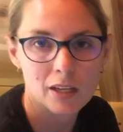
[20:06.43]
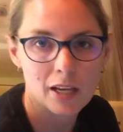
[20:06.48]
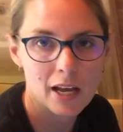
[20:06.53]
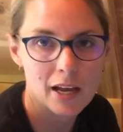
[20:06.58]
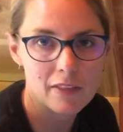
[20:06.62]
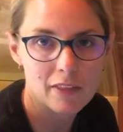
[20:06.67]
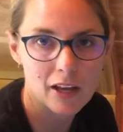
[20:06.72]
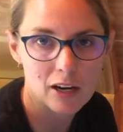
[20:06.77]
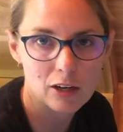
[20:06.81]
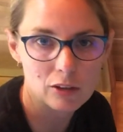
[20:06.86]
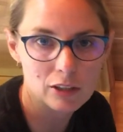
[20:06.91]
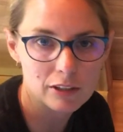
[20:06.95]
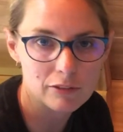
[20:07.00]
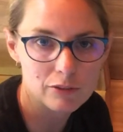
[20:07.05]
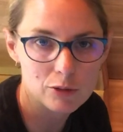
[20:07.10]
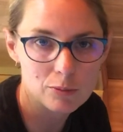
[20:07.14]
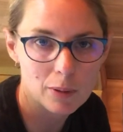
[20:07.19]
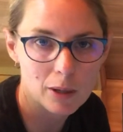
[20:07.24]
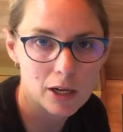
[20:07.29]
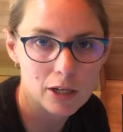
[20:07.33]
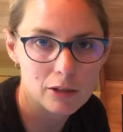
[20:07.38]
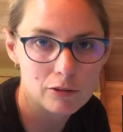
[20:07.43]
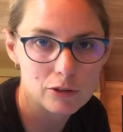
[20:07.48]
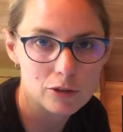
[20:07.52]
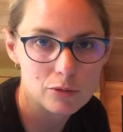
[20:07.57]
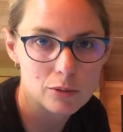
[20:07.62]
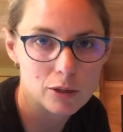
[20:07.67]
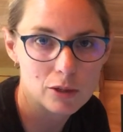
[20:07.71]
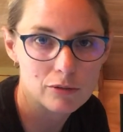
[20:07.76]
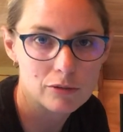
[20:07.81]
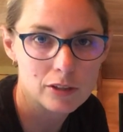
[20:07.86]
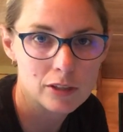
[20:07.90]
And that'll give you pi over
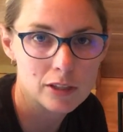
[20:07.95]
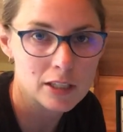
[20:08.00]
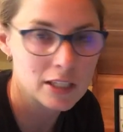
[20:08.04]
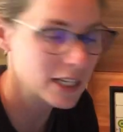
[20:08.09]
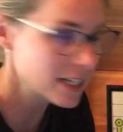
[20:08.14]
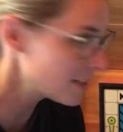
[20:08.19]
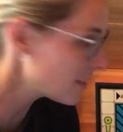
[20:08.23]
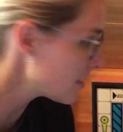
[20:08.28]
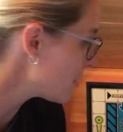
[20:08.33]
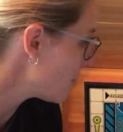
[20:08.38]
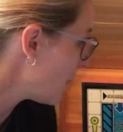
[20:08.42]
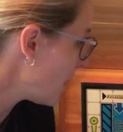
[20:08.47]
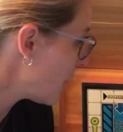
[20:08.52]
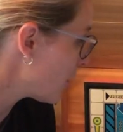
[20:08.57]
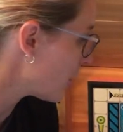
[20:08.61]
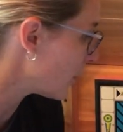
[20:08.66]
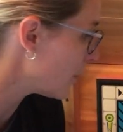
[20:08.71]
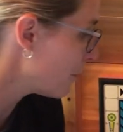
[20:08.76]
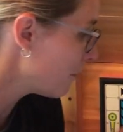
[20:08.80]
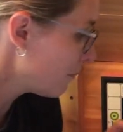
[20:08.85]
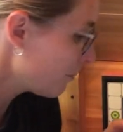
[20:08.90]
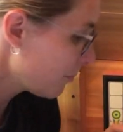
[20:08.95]
12. It doesn't matter.